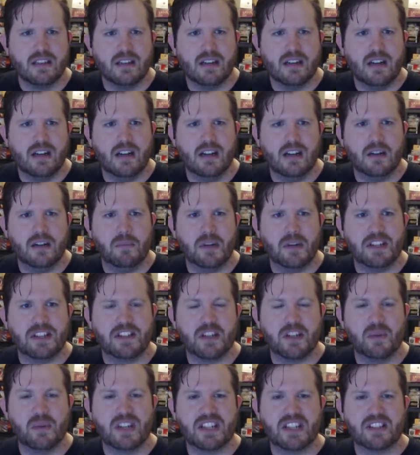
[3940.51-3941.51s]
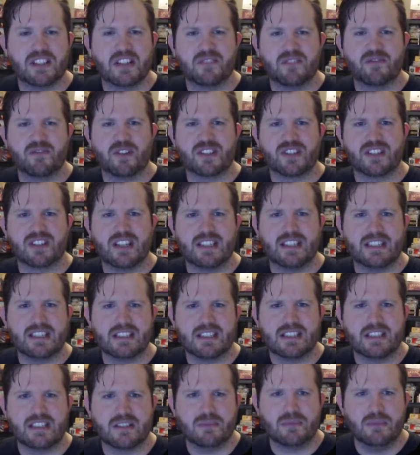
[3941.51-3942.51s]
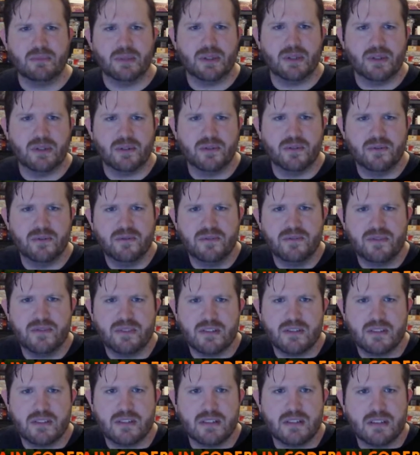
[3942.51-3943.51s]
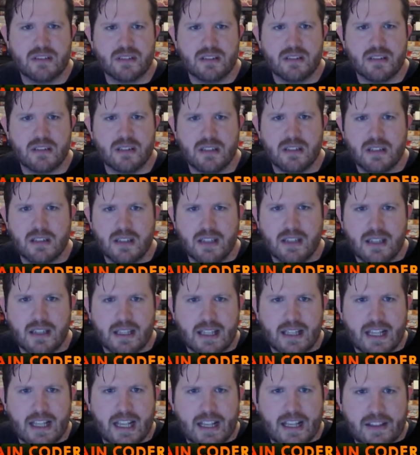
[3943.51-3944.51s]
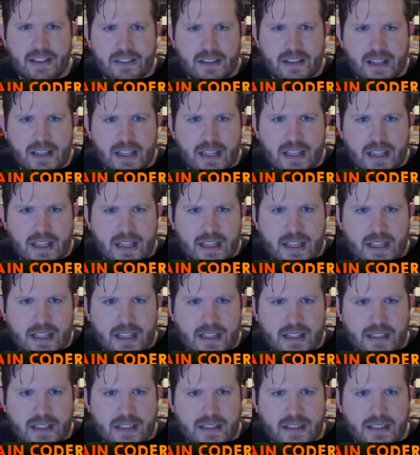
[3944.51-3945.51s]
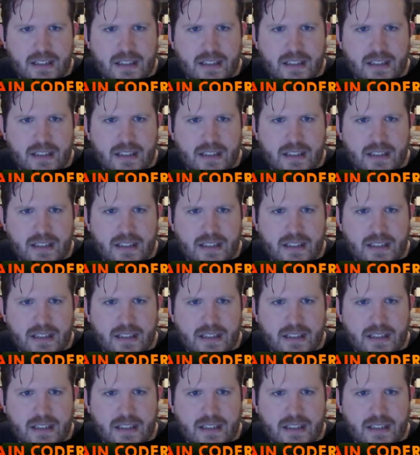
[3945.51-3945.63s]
until we get to the first line that says move, and then